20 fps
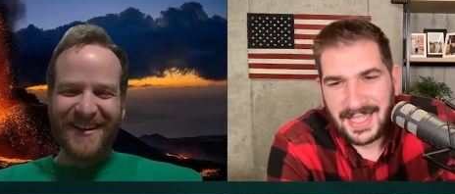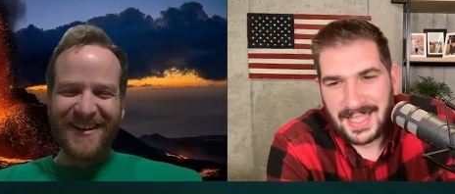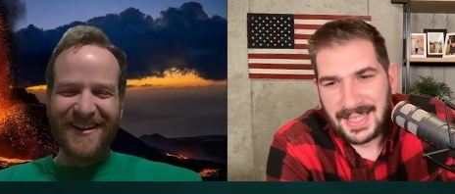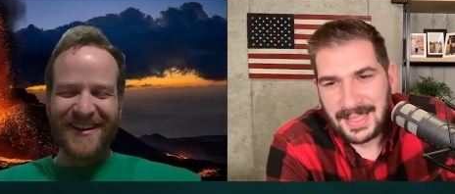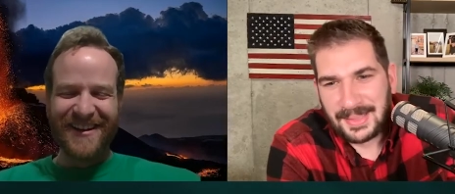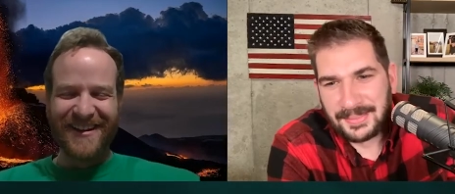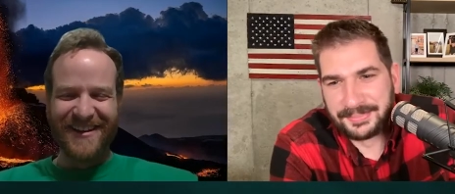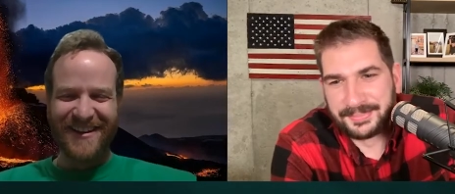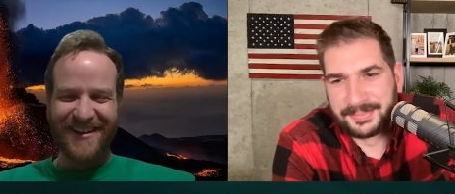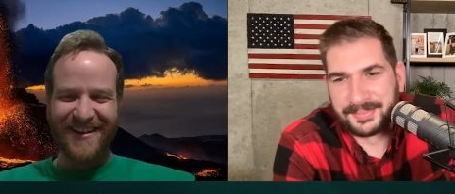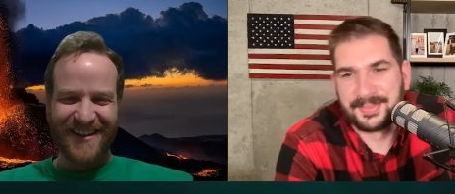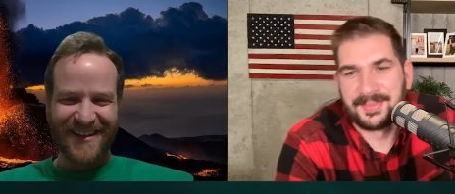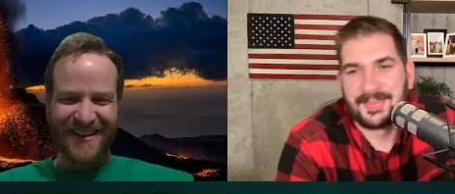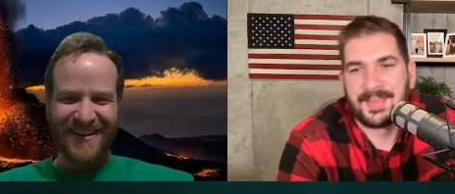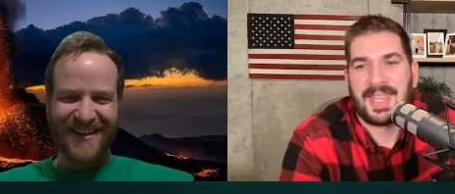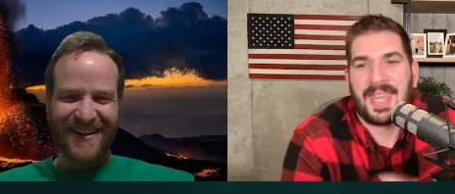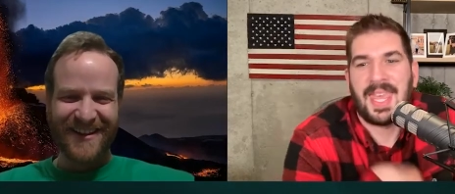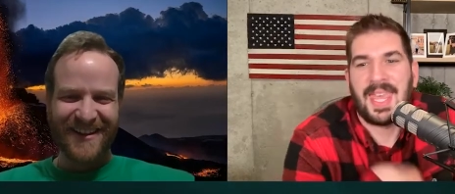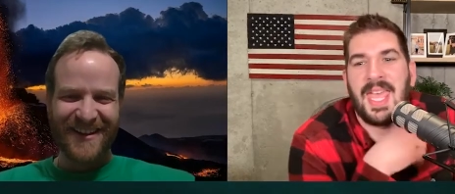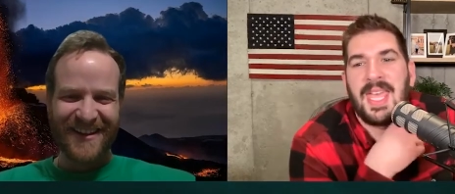Speaker 1: um,
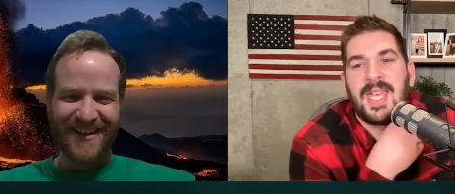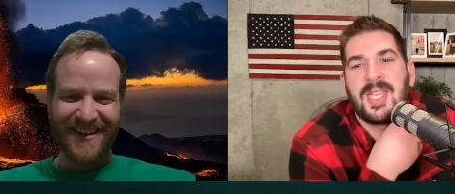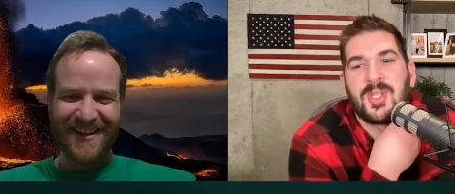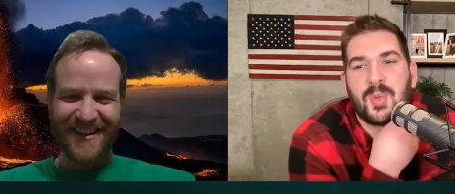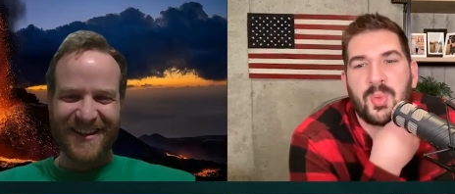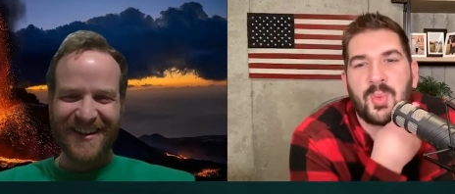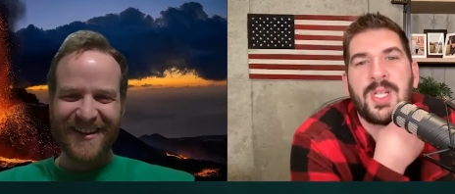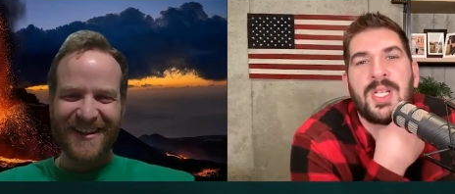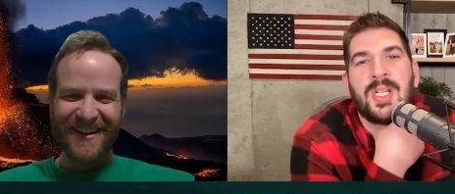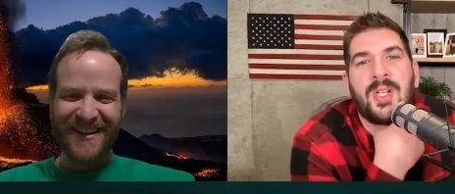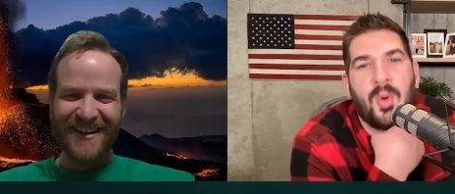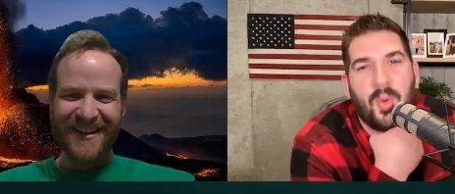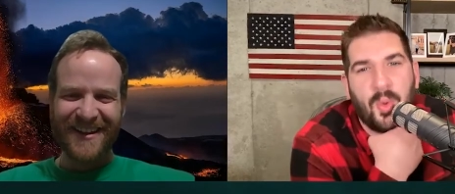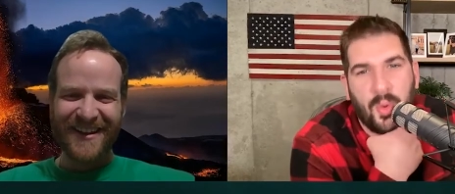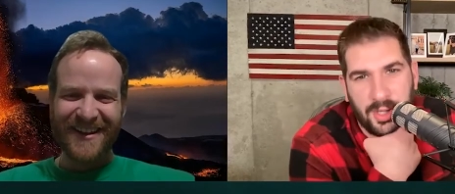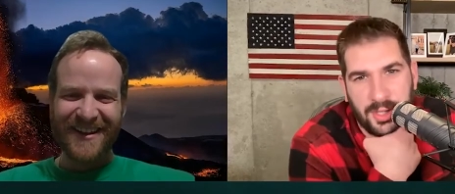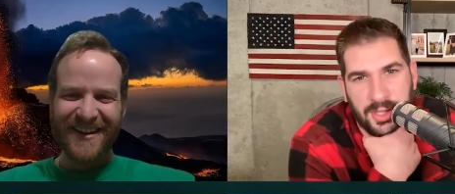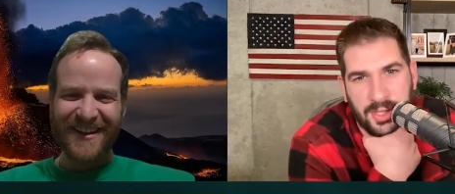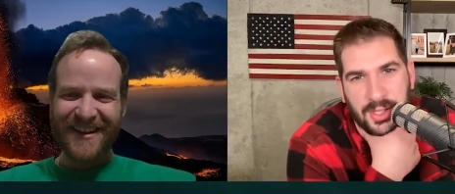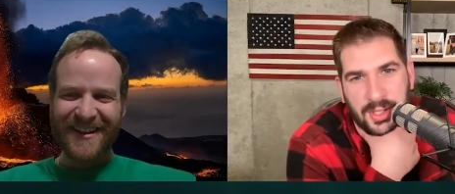K's real
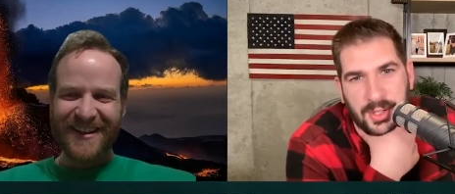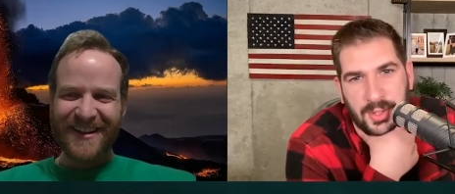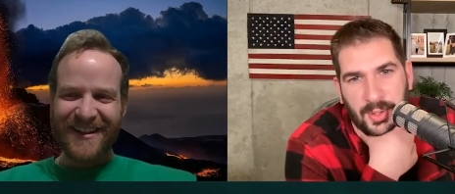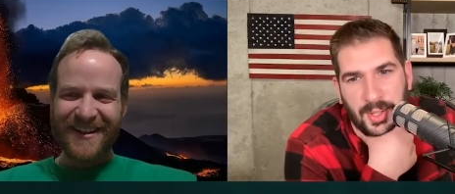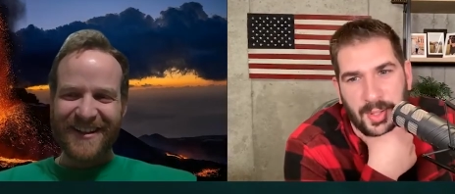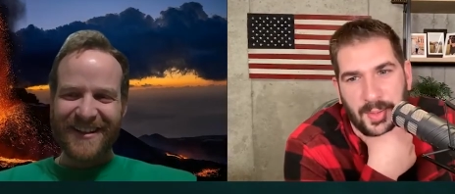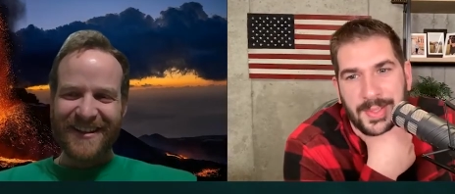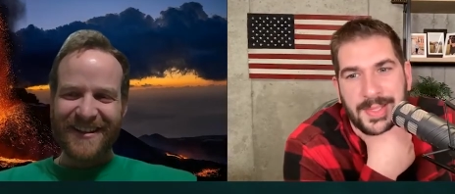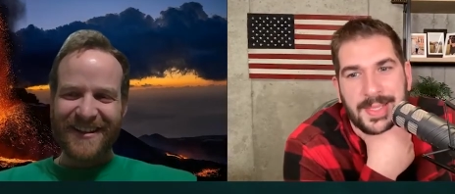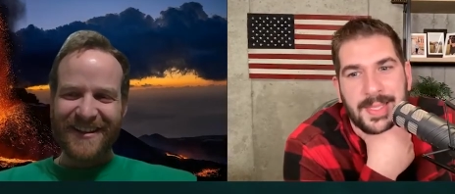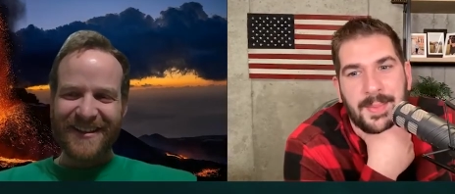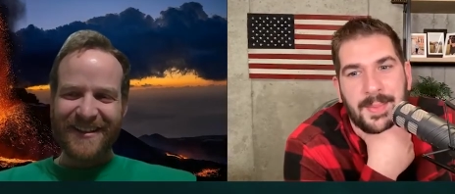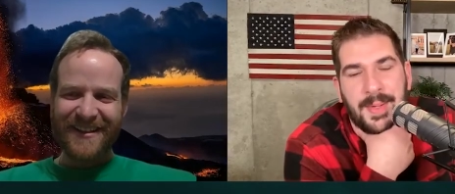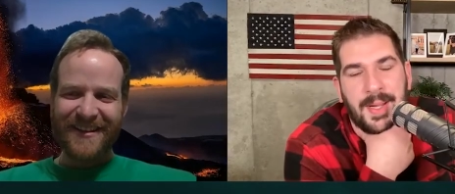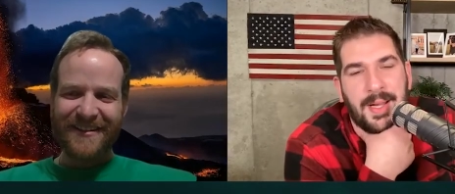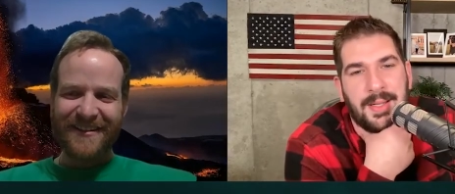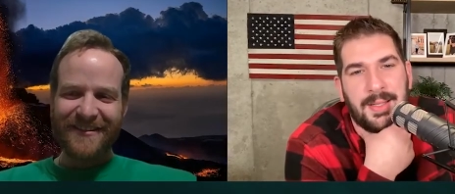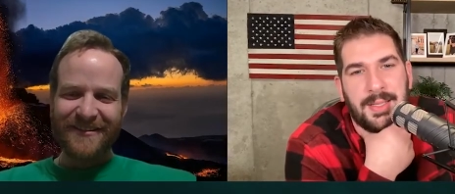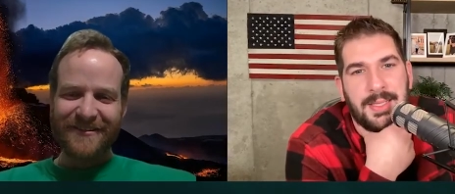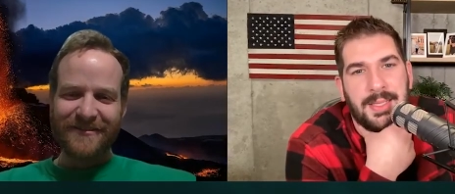origin story wasn't
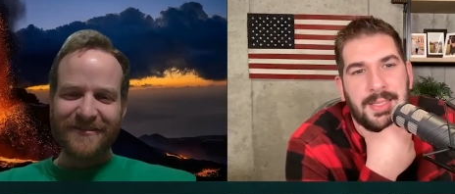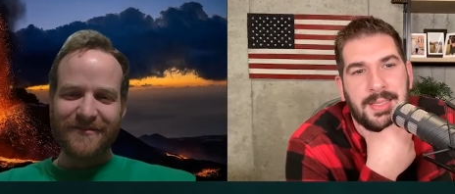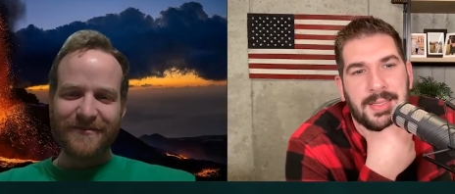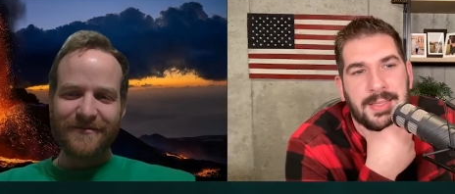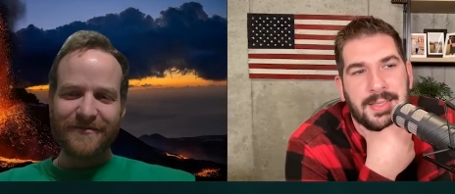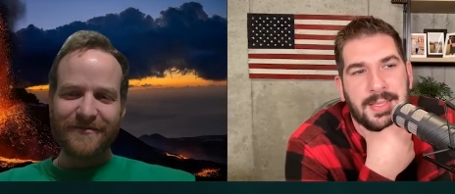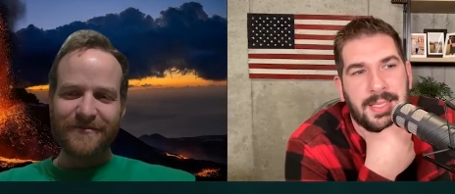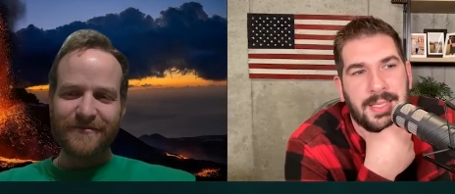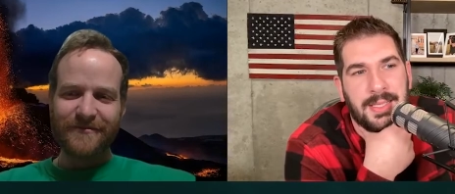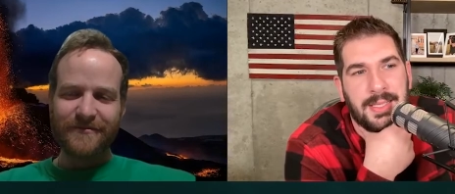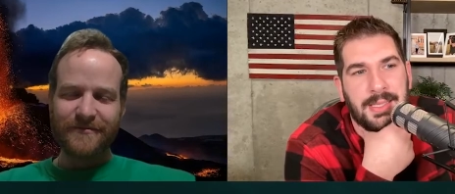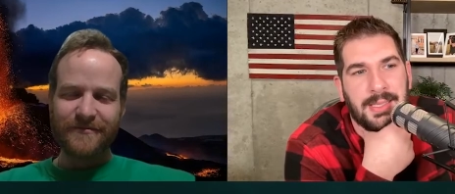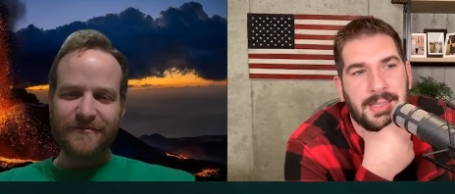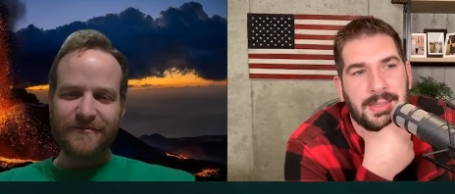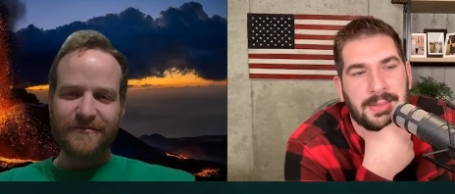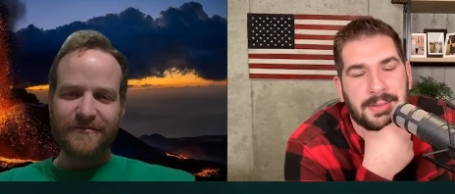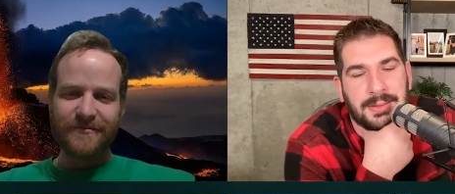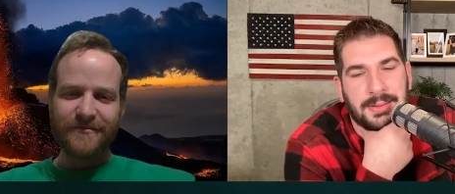about his uh,